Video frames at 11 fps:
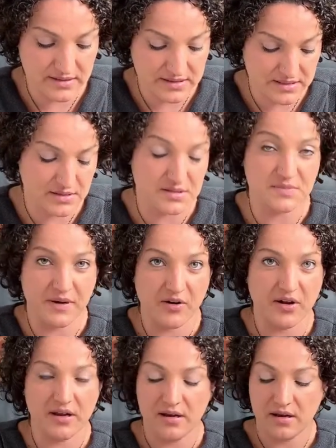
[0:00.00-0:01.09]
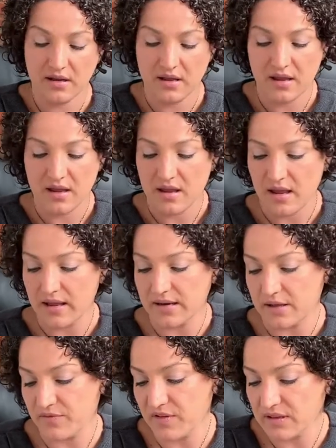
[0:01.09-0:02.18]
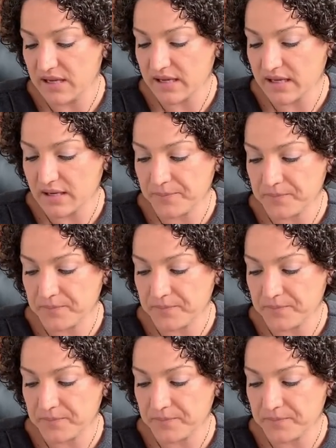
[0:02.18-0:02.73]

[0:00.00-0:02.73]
This is the spirit, and I feel like...